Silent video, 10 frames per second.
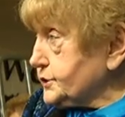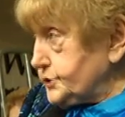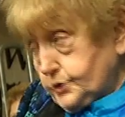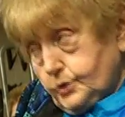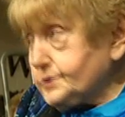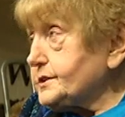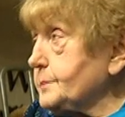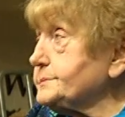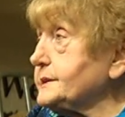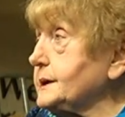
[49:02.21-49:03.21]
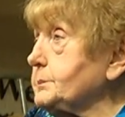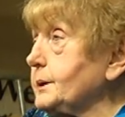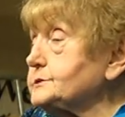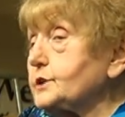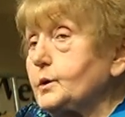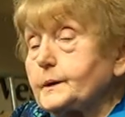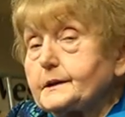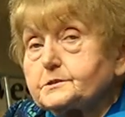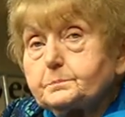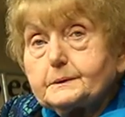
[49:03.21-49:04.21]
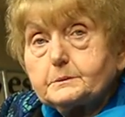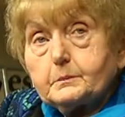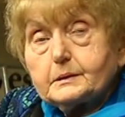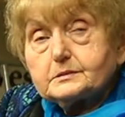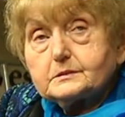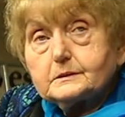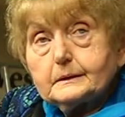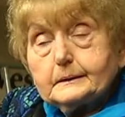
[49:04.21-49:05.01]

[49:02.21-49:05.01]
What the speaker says: knew something about our experiments.